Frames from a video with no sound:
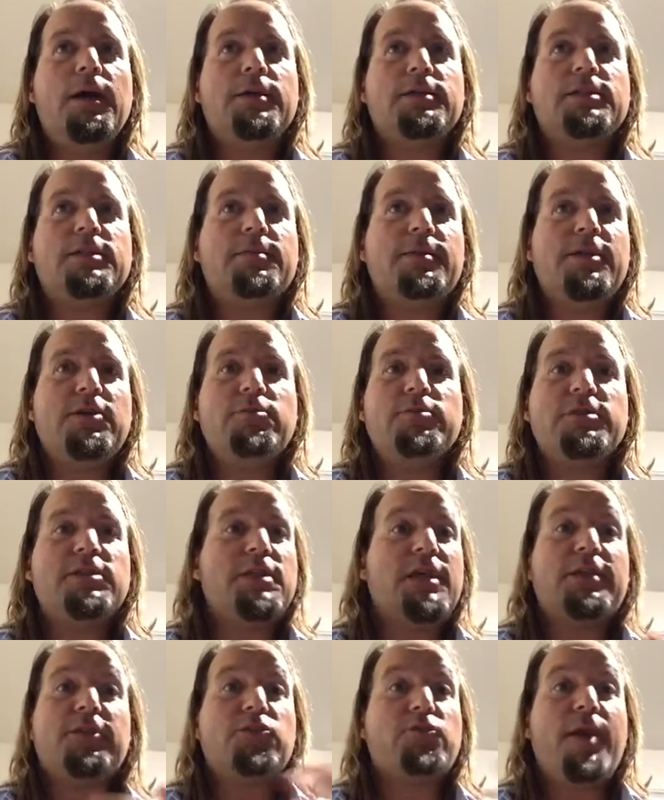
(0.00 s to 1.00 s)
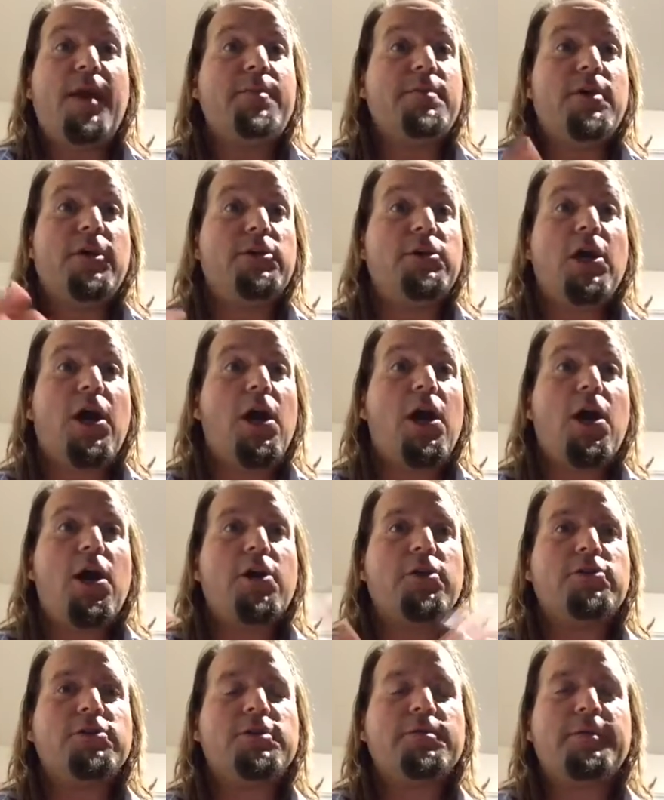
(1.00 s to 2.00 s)
somebody who was in like the Gramian
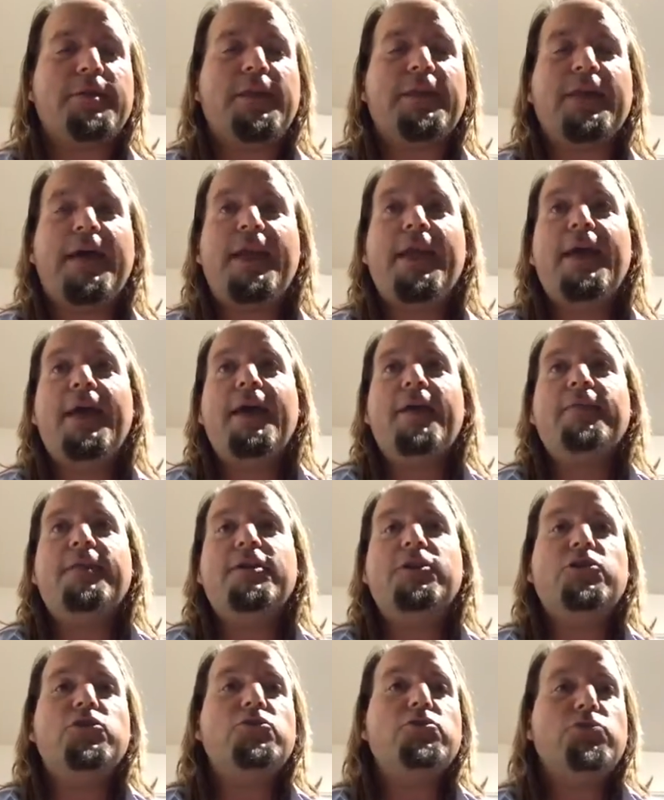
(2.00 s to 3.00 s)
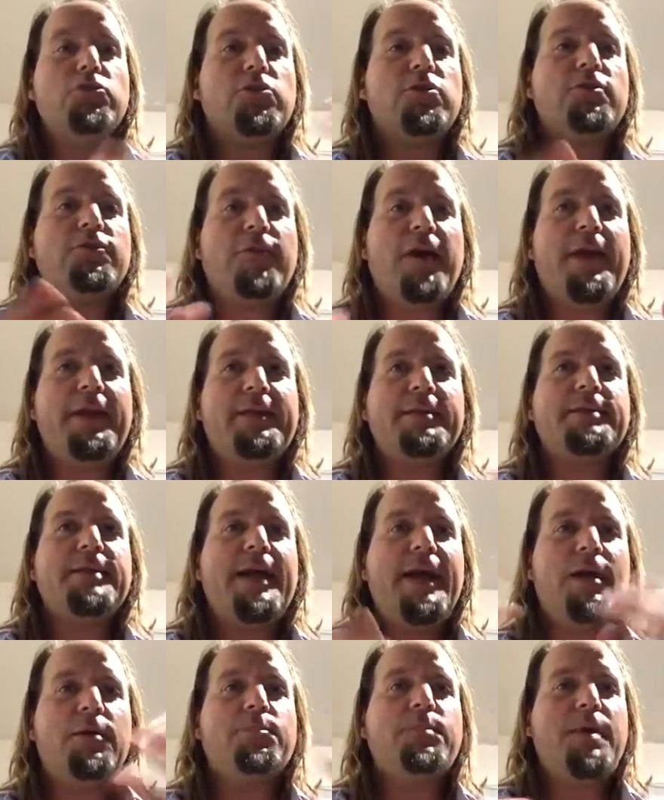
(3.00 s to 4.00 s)
Guard or something like that, then you're invited to
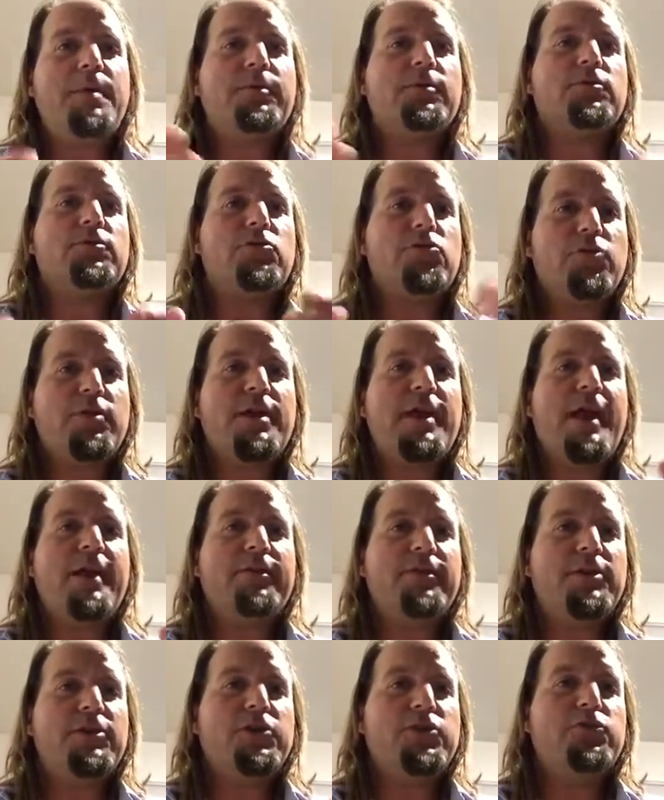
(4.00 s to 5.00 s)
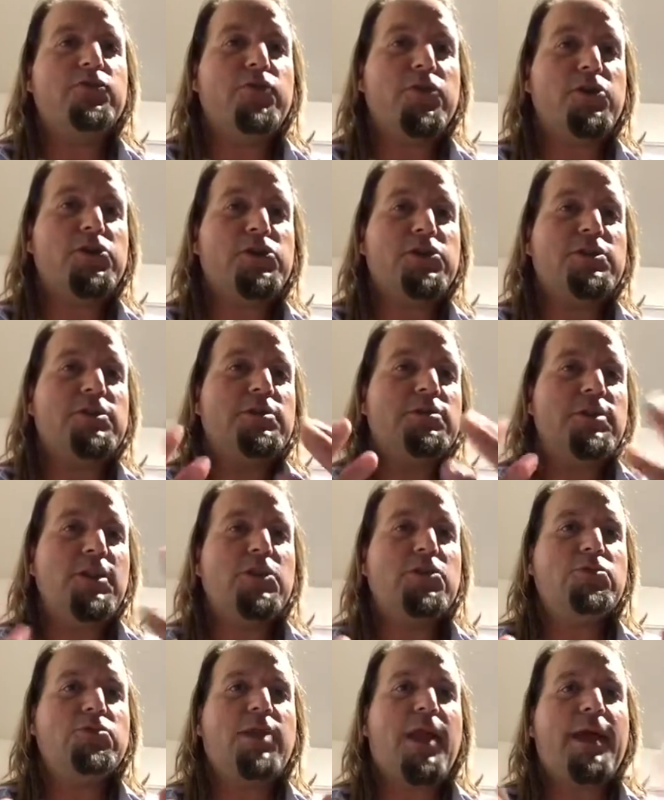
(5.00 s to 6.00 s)
help people create the new version that
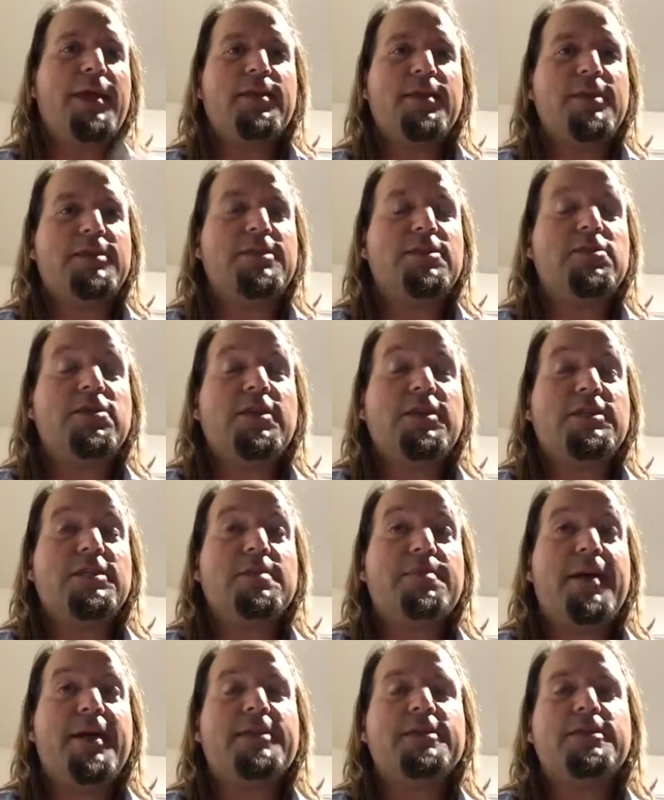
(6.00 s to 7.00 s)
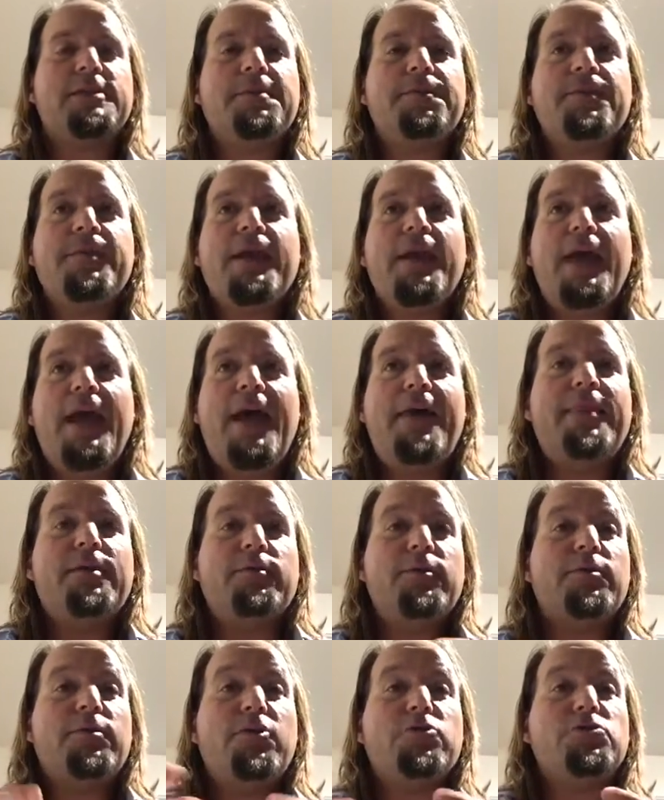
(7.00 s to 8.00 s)
you would like, that thinks the best. And then
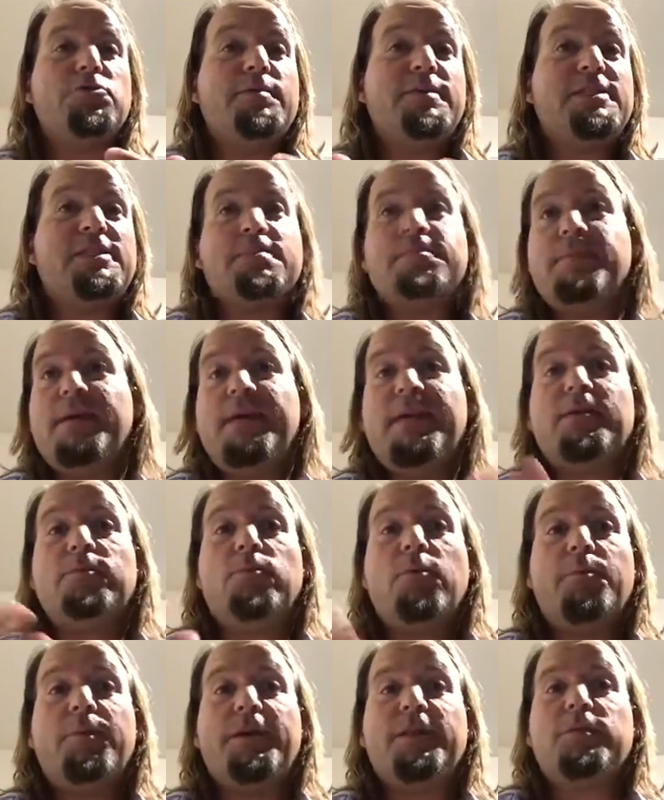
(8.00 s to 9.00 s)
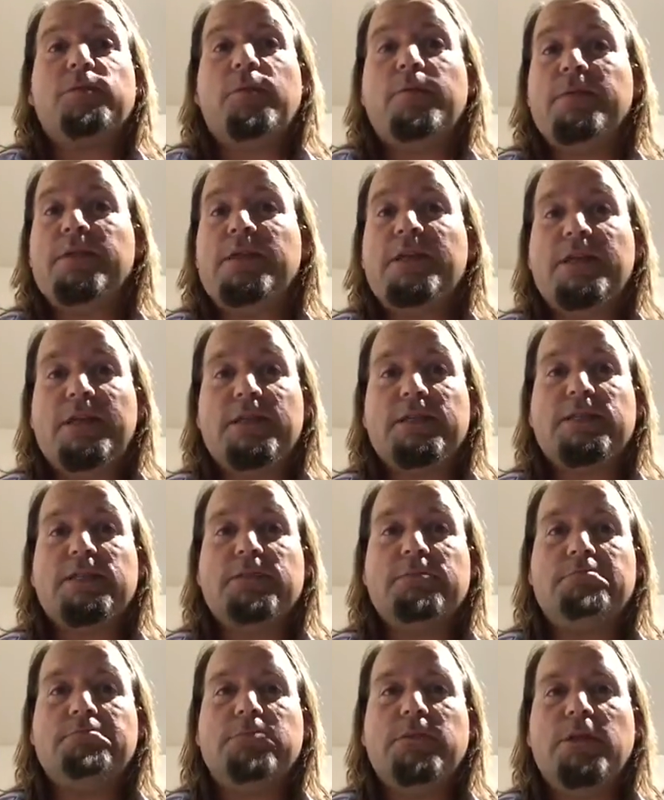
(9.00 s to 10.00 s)
those will be submitted, and we'll pick the one we think is
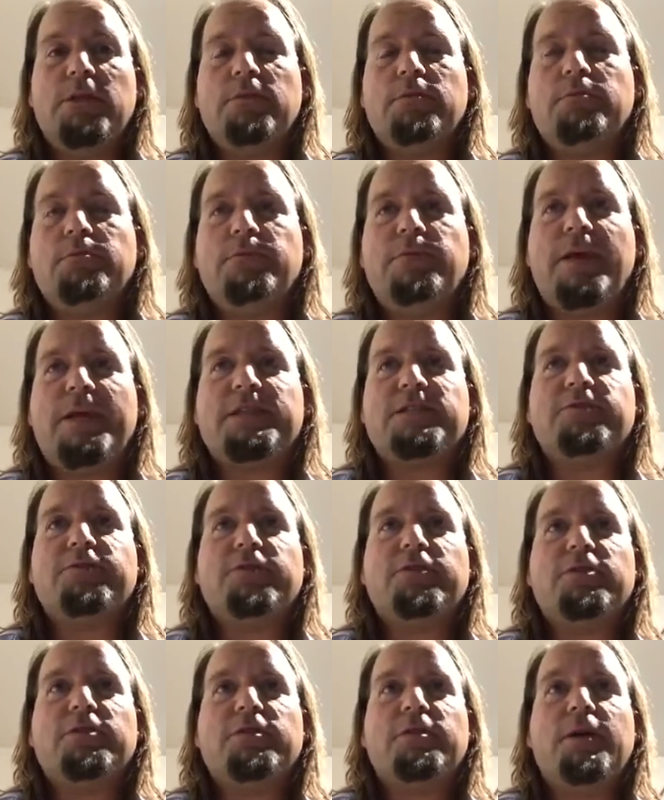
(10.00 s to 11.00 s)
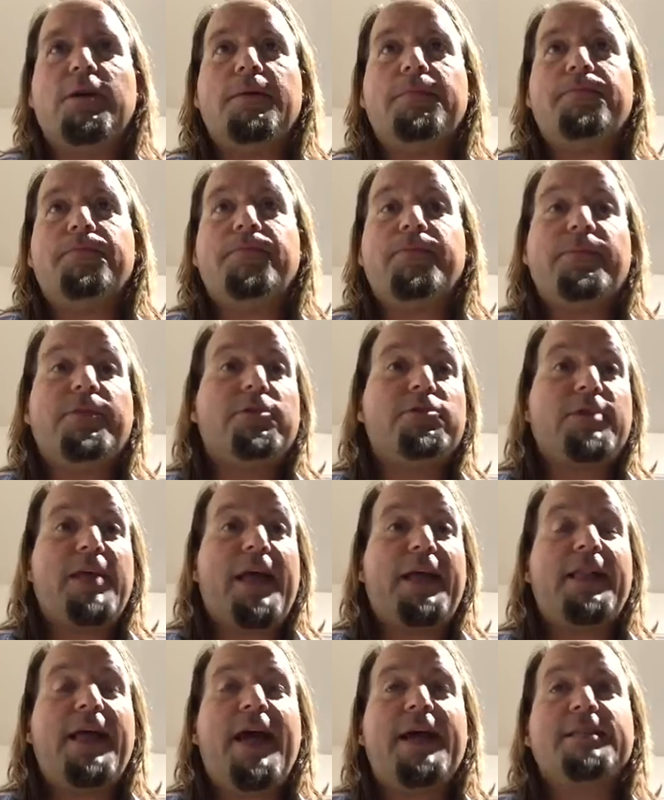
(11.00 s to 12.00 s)
the best for
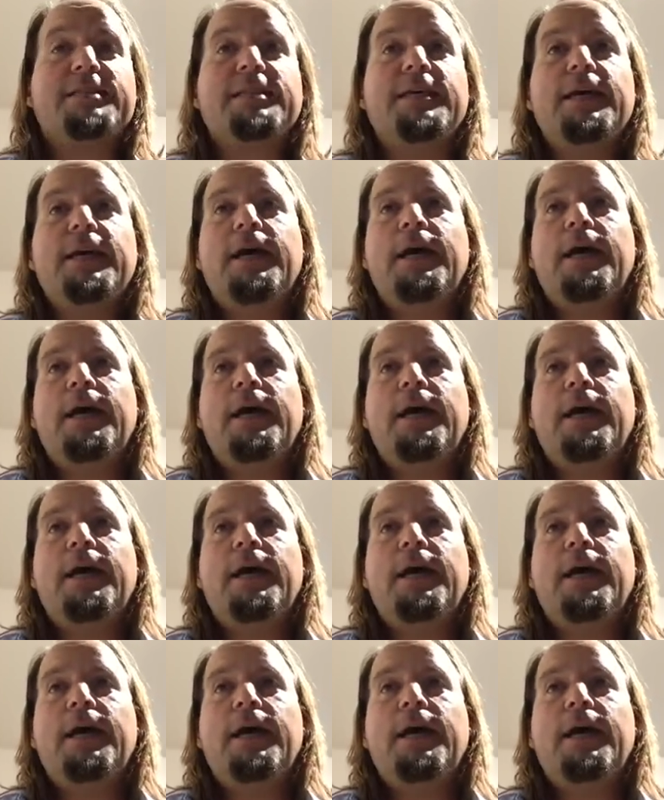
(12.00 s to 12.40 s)
that class.